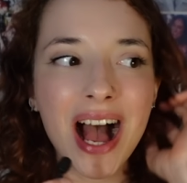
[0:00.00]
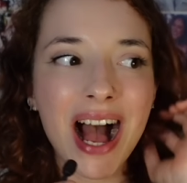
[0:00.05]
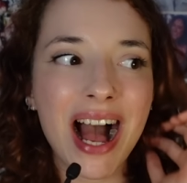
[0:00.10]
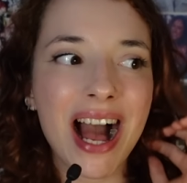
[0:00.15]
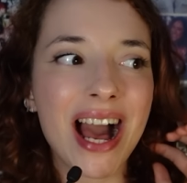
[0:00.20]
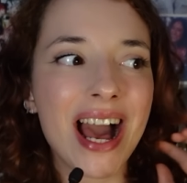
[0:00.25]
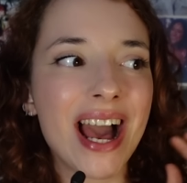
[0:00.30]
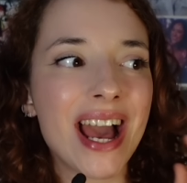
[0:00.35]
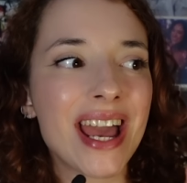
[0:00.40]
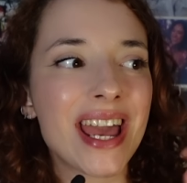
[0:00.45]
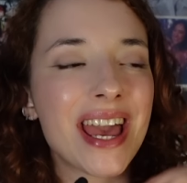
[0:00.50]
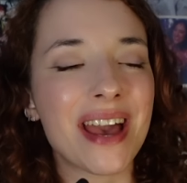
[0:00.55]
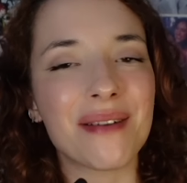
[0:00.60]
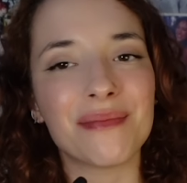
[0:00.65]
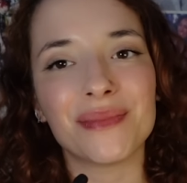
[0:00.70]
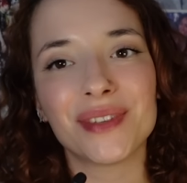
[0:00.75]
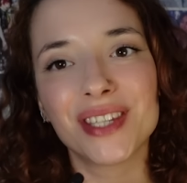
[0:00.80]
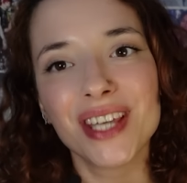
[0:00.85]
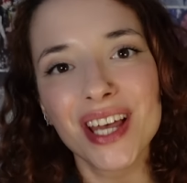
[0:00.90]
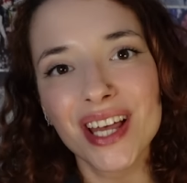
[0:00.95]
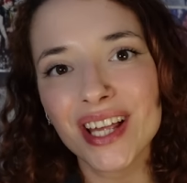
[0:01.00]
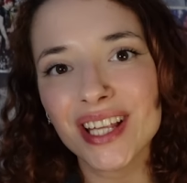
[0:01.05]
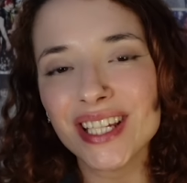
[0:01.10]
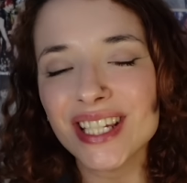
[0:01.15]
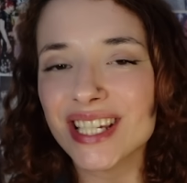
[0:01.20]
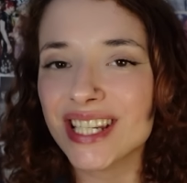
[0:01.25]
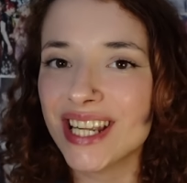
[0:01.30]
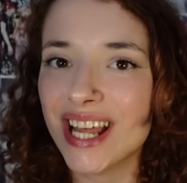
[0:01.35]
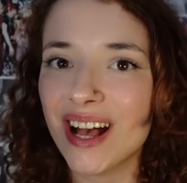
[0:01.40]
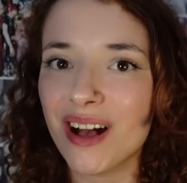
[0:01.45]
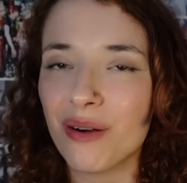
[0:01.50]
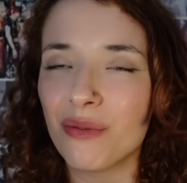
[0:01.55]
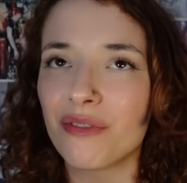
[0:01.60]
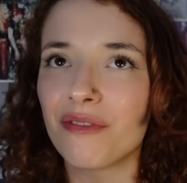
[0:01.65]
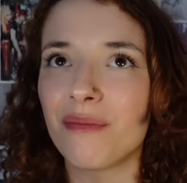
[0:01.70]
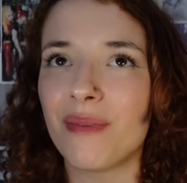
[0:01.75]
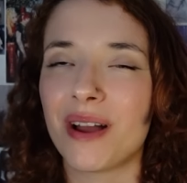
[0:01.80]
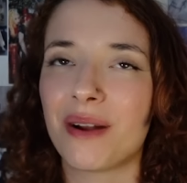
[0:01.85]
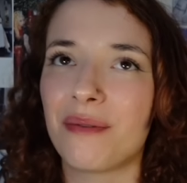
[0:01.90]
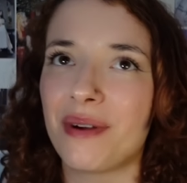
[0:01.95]
I am done now with
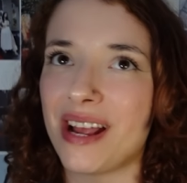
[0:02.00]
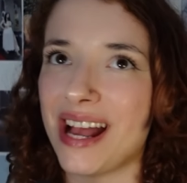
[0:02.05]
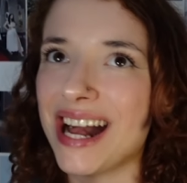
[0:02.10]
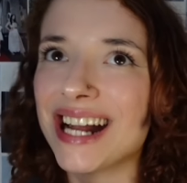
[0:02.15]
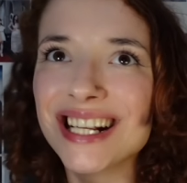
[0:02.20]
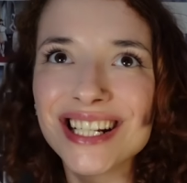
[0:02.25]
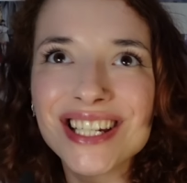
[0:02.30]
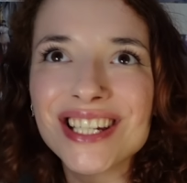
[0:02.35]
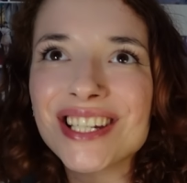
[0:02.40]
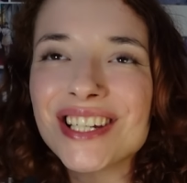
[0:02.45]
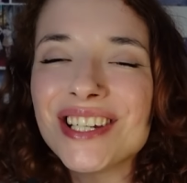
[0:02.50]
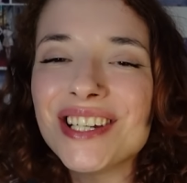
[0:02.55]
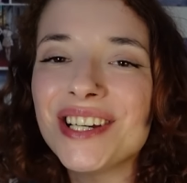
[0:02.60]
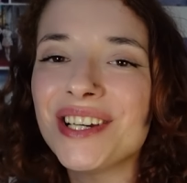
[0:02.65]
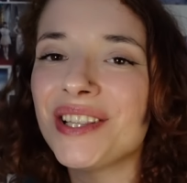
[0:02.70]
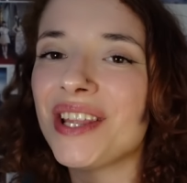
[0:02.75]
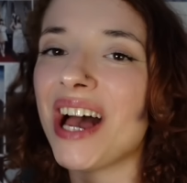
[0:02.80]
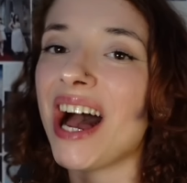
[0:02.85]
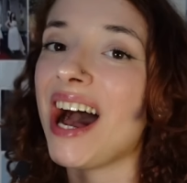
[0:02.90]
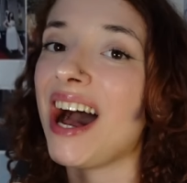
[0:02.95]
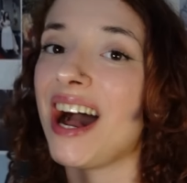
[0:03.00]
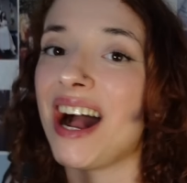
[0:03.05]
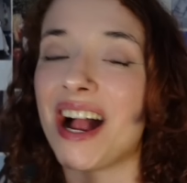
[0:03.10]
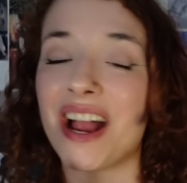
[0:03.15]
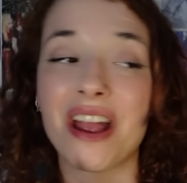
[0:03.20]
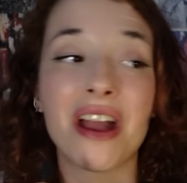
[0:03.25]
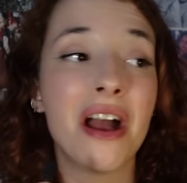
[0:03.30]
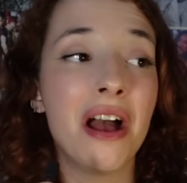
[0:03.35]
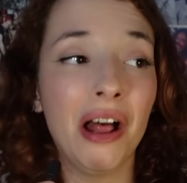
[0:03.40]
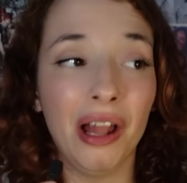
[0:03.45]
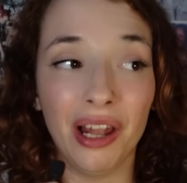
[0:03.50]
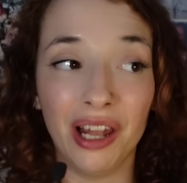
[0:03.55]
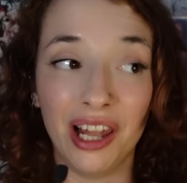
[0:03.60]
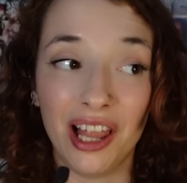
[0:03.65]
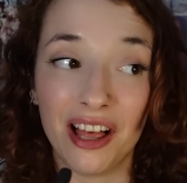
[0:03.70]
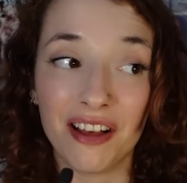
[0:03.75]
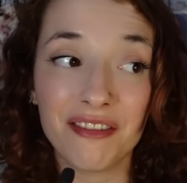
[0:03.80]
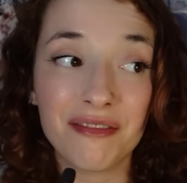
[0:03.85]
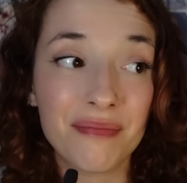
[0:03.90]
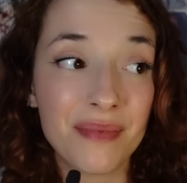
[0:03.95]
my reaction. I
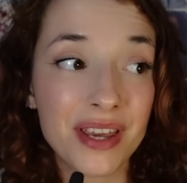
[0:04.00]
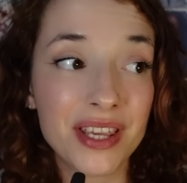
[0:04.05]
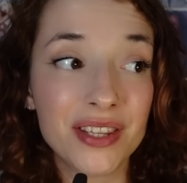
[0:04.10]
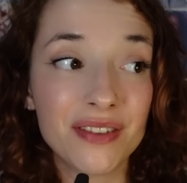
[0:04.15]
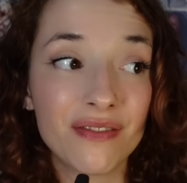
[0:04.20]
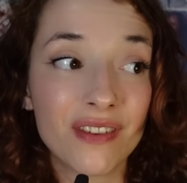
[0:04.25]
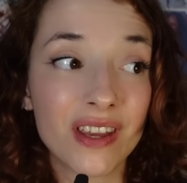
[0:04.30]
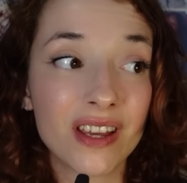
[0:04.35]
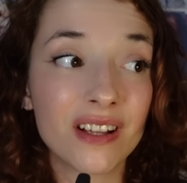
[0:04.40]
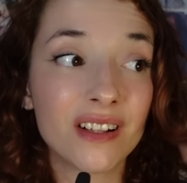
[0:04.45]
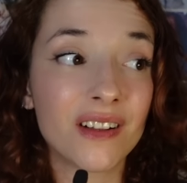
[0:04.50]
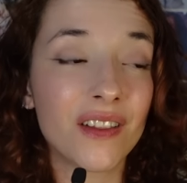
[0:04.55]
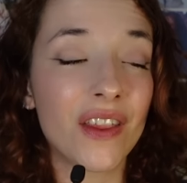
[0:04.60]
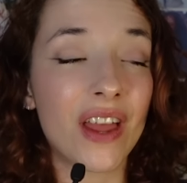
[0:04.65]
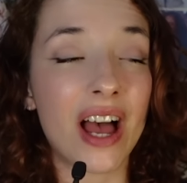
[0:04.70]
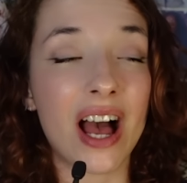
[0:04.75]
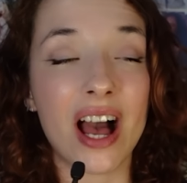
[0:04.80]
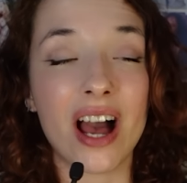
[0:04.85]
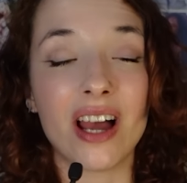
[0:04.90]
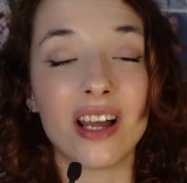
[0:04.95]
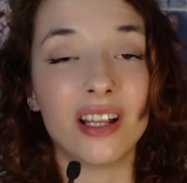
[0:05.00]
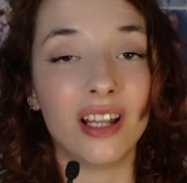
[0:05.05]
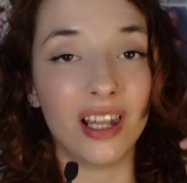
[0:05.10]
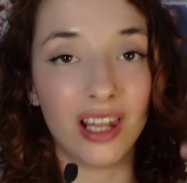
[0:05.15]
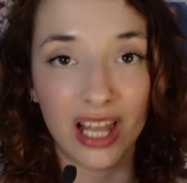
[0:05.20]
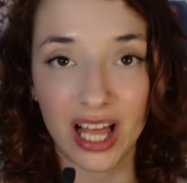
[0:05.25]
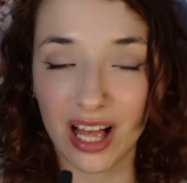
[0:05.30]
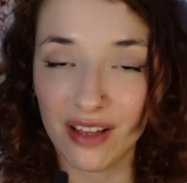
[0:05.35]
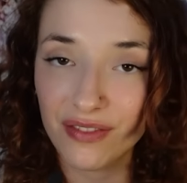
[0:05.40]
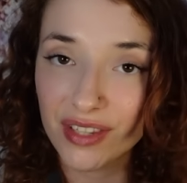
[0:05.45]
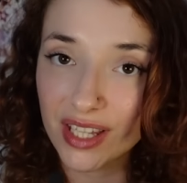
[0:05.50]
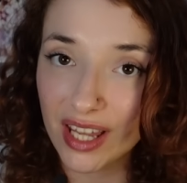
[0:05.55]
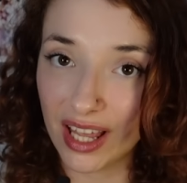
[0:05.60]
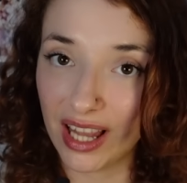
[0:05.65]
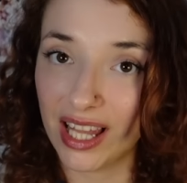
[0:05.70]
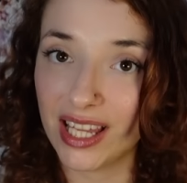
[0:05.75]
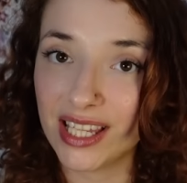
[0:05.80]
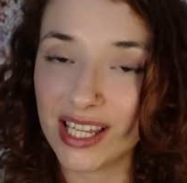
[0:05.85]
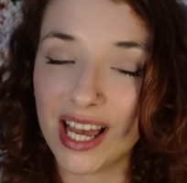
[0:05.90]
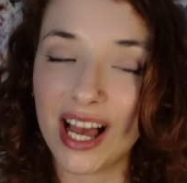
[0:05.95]
love Peacefield. I love
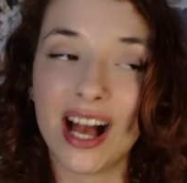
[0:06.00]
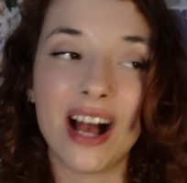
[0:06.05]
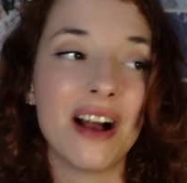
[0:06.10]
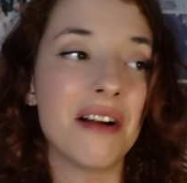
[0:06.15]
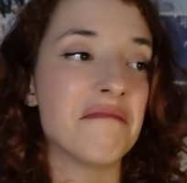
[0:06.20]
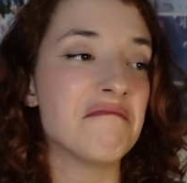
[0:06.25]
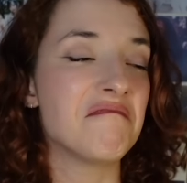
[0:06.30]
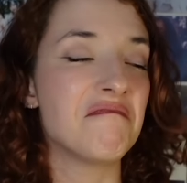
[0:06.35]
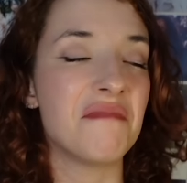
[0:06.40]
Skeleta.